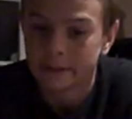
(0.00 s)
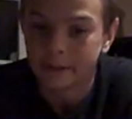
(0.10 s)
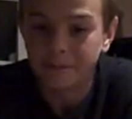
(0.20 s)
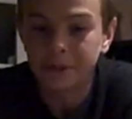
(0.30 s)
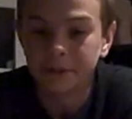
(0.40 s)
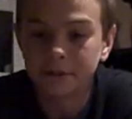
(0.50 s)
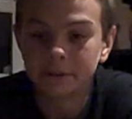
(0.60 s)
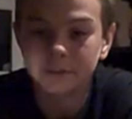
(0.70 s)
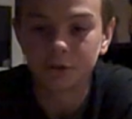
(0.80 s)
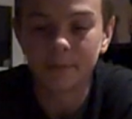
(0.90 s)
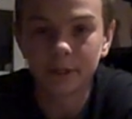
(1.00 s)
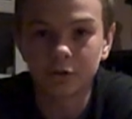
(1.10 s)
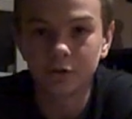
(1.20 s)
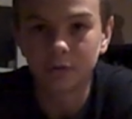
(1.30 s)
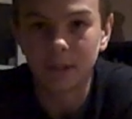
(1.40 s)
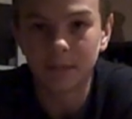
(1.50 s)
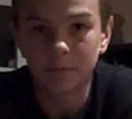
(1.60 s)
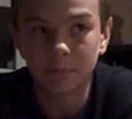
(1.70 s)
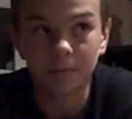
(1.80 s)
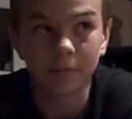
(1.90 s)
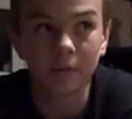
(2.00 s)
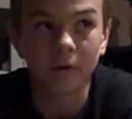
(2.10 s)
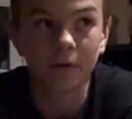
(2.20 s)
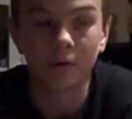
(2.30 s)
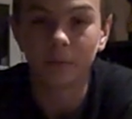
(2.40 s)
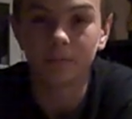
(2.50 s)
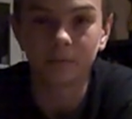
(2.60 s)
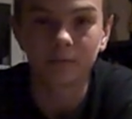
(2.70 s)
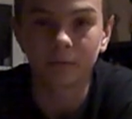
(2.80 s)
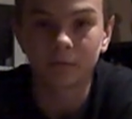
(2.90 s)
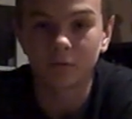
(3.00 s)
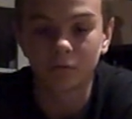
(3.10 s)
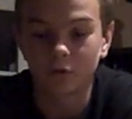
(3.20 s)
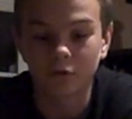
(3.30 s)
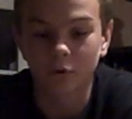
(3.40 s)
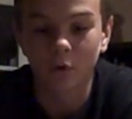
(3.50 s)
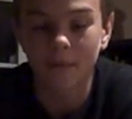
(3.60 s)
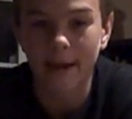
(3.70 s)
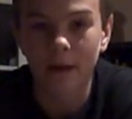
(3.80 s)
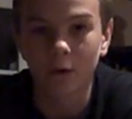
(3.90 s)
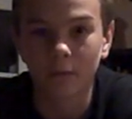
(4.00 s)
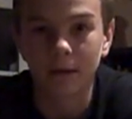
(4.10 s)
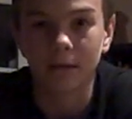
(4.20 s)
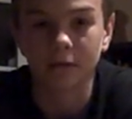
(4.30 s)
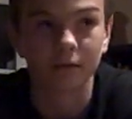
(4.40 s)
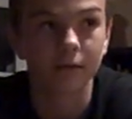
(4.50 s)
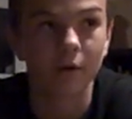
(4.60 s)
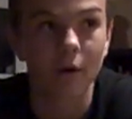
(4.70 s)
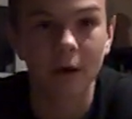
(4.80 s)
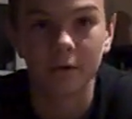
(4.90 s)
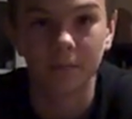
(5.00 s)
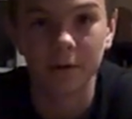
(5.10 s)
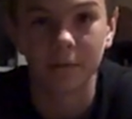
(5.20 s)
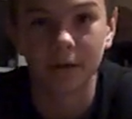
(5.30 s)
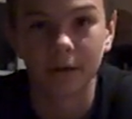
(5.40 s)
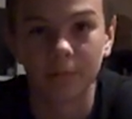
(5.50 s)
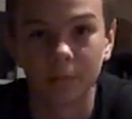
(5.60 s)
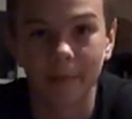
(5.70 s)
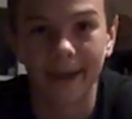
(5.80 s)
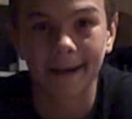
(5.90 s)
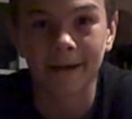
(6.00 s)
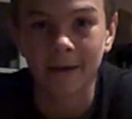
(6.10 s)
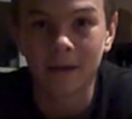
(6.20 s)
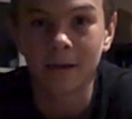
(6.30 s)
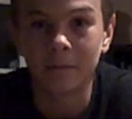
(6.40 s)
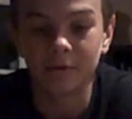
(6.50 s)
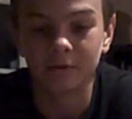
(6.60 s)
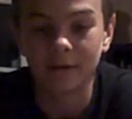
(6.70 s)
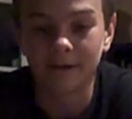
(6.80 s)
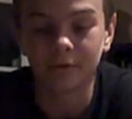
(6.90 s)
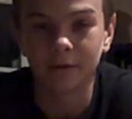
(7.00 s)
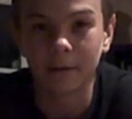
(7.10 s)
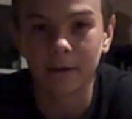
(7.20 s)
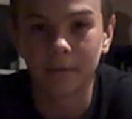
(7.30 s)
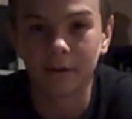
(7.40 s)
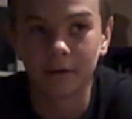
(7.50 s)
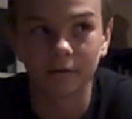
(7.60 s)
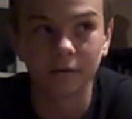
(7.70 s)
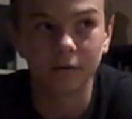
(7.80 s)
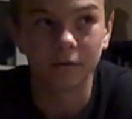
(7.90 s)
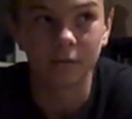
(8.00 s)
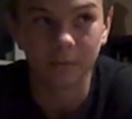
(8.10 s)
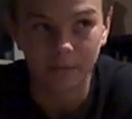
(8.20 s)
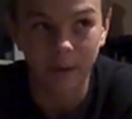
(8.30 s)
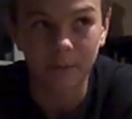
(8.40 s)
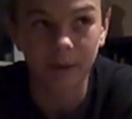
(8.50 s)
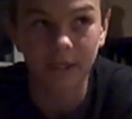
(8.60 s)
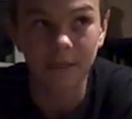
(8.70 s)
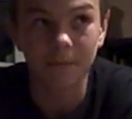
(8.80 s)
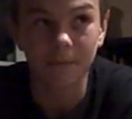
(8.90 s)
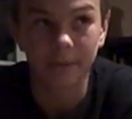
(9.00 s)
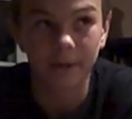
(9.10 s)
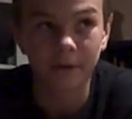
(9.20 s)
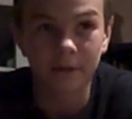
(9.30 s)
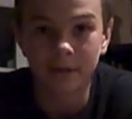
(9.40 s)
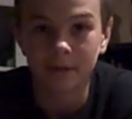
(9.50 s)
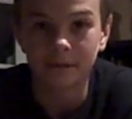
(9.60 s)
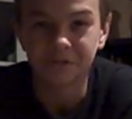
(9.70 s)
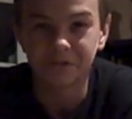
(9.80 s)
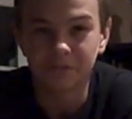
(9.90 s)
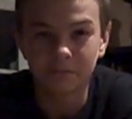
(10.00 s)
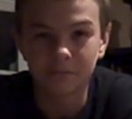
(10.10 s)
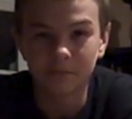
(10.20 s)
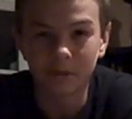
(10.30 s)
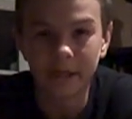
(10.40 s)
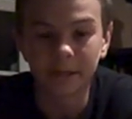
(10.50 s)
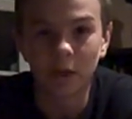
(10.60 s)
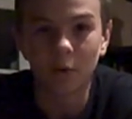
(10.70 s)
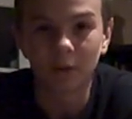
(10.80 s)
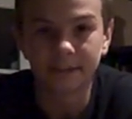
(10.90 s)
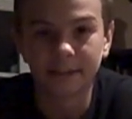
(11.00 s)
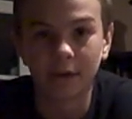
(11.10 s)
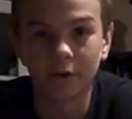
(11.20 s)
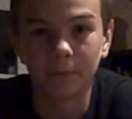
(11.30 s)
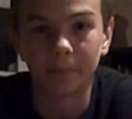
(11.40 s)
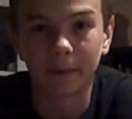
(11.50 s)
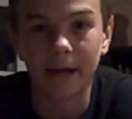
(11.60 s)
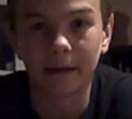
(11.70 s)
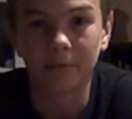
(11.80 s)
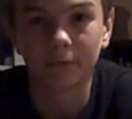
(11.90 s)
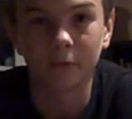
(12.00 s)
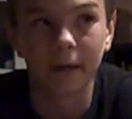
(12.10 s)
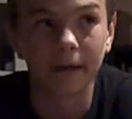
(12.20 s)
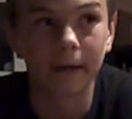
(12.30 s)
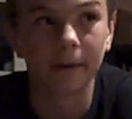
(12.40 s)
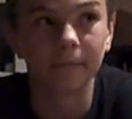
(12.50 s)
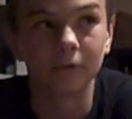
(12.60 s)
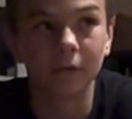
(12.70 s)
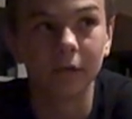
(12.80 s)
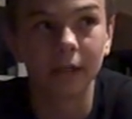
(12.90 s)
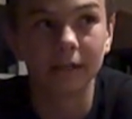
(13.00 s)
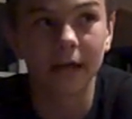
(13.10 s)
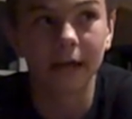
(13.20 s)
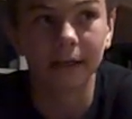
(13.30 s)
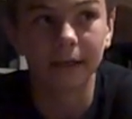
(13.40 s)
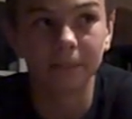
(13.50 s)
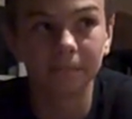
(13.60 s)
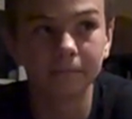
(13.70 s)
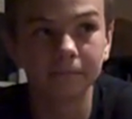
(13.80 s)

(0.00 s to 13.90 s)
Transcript: I mean, just make sure you keep him. Don't just throw him out already, because you never know how it'll be when he comes back. But you definitely might want to. You might want to keep him, but just lay low on selling them and buying them for right now until he gets hot again.